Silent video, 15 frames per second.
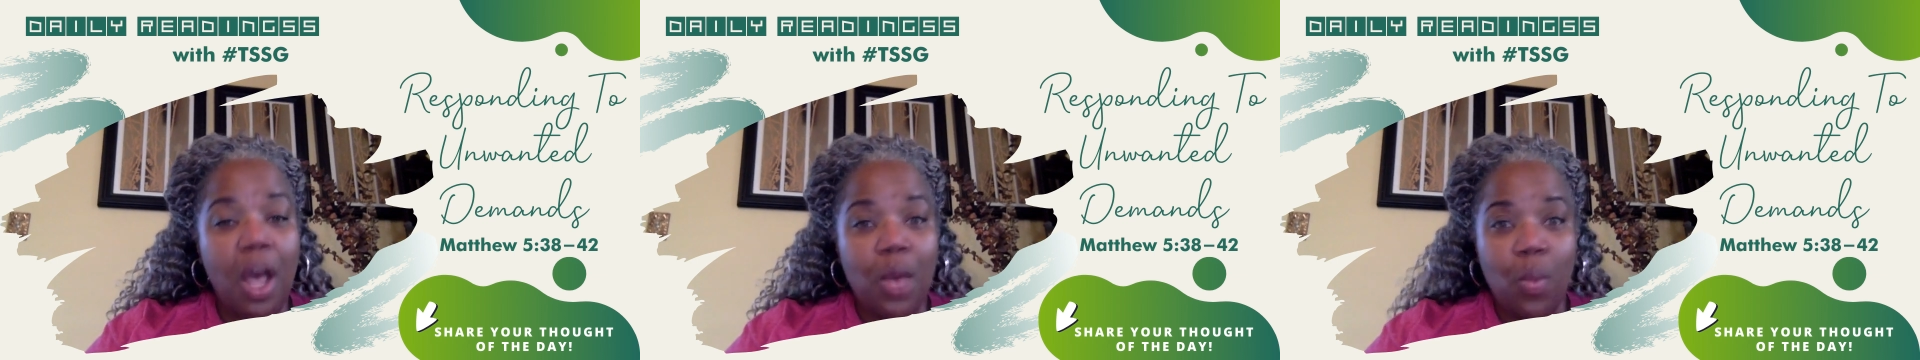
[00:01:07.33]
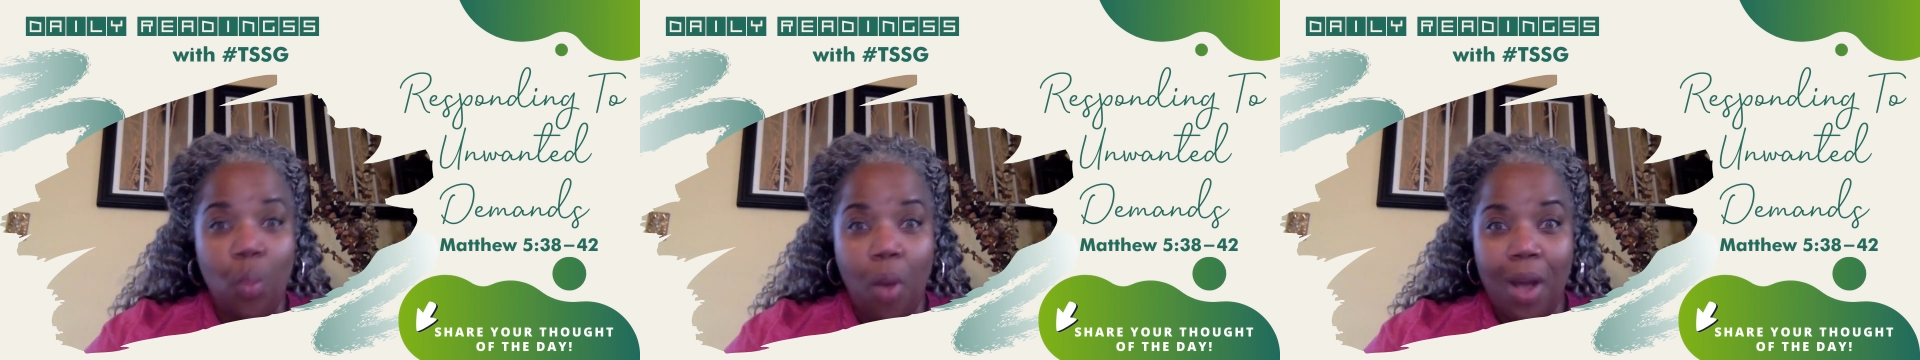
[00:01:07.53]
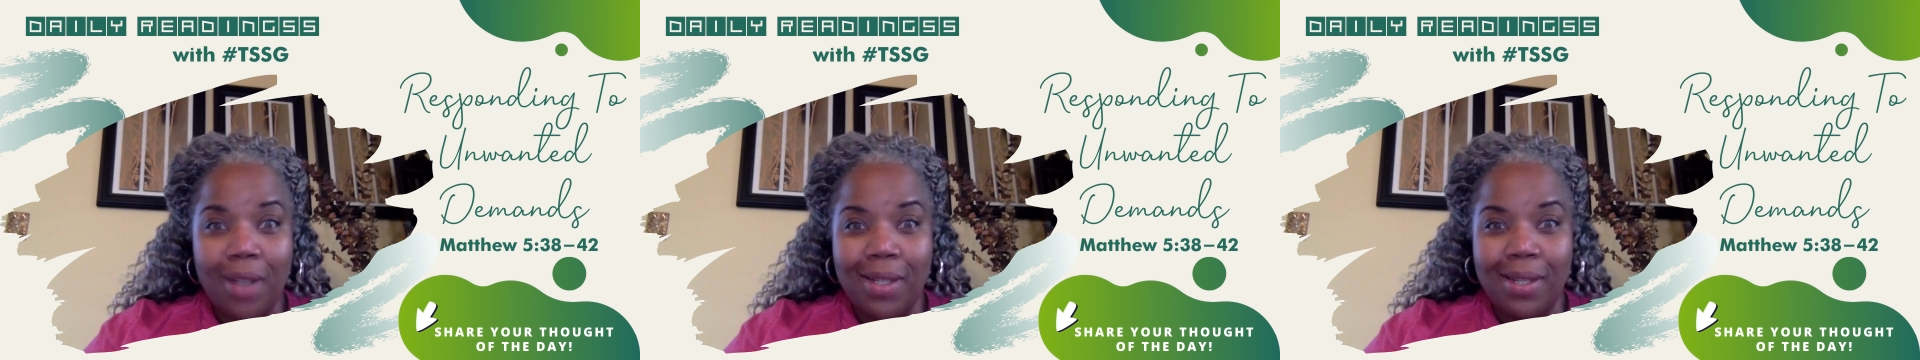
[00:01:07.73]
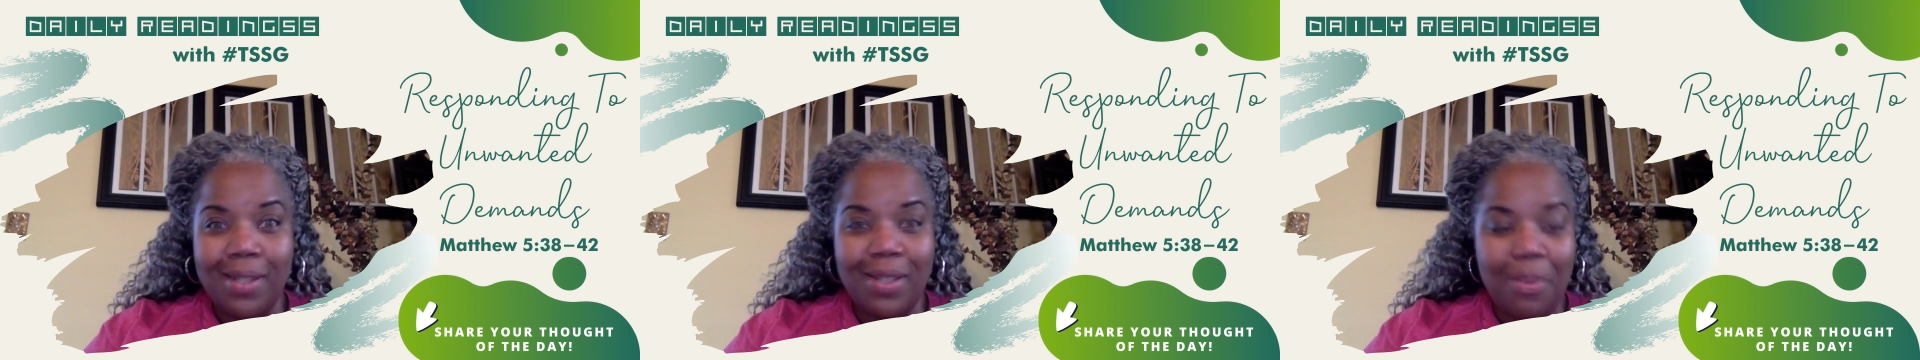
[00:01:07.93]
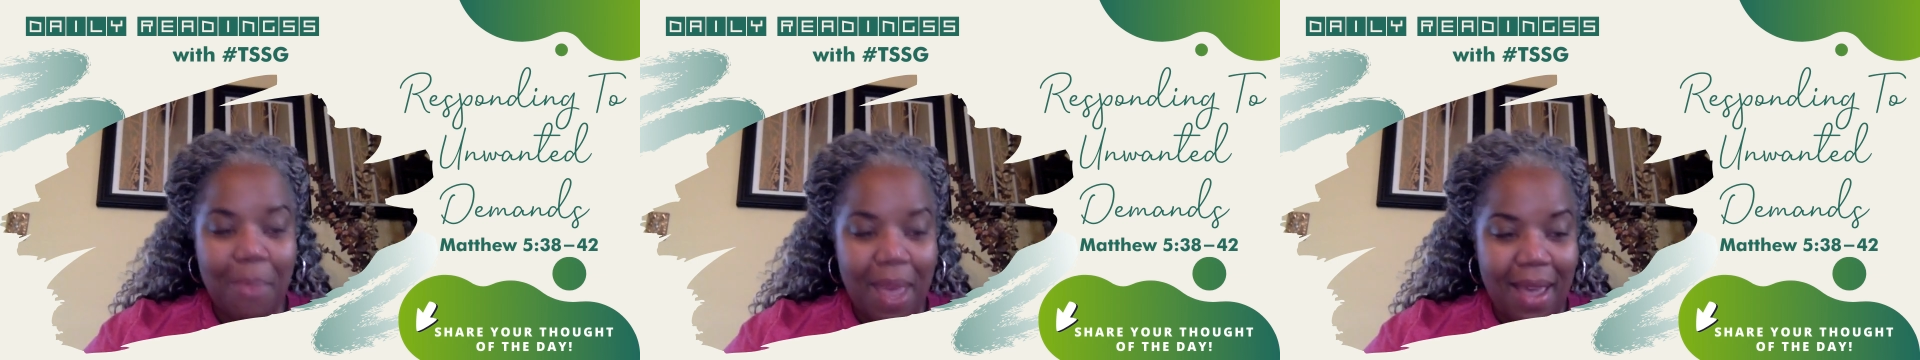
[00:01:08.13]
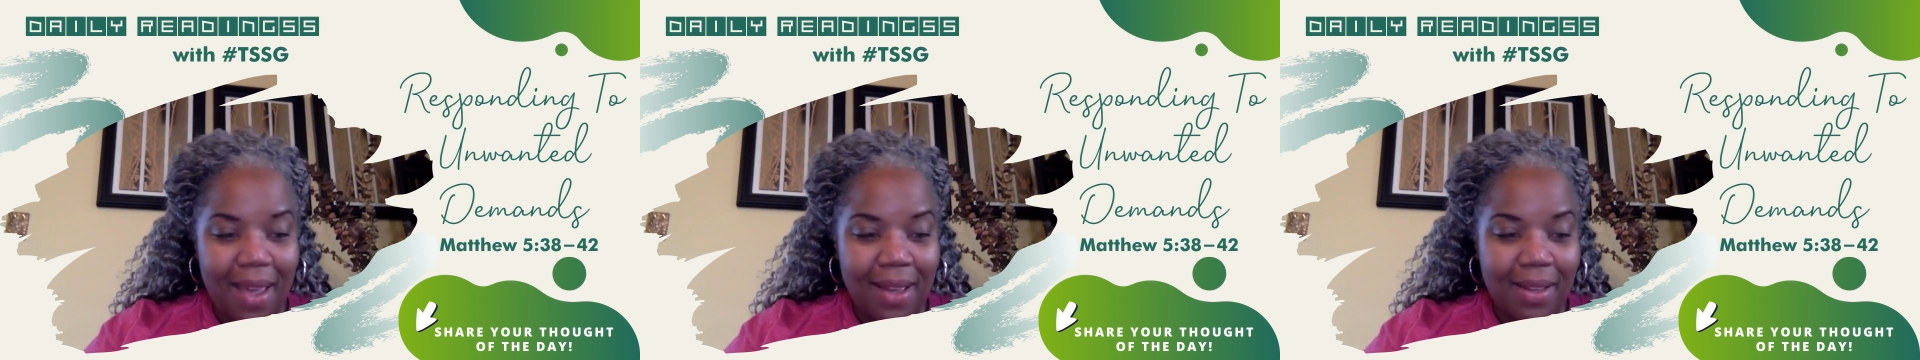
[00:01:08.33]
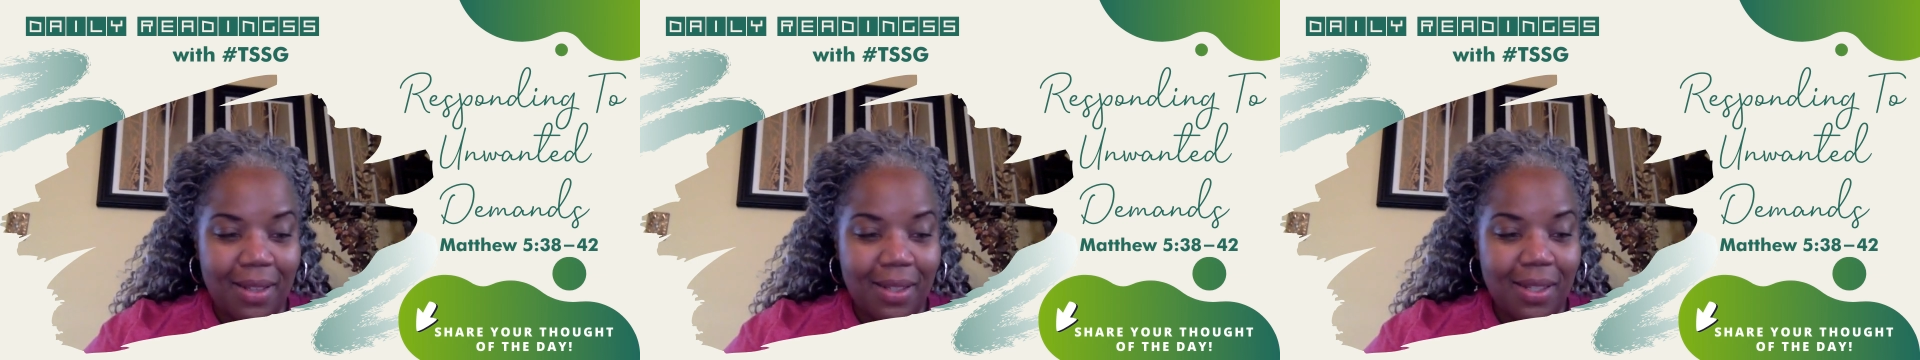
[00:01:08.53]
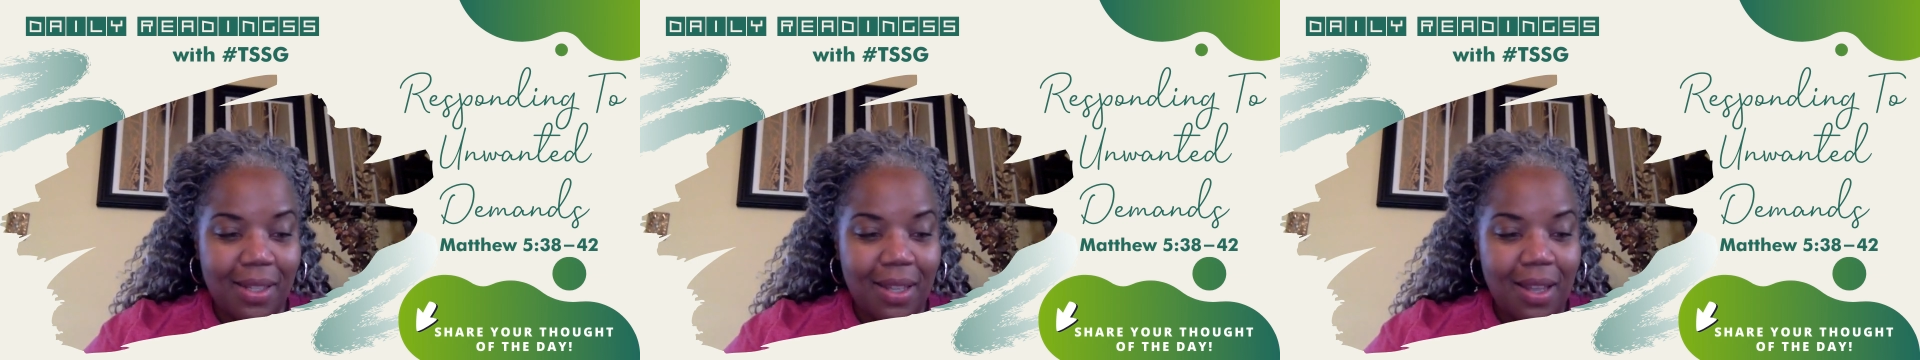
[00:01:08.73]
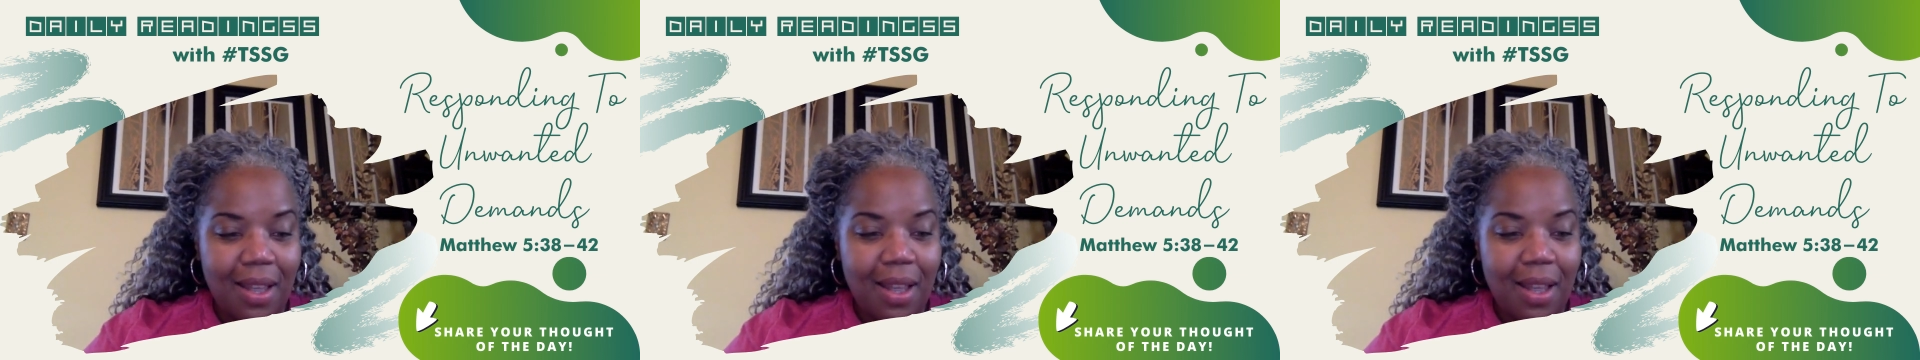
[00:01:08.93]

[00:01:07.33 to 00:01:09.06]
unwanted demands.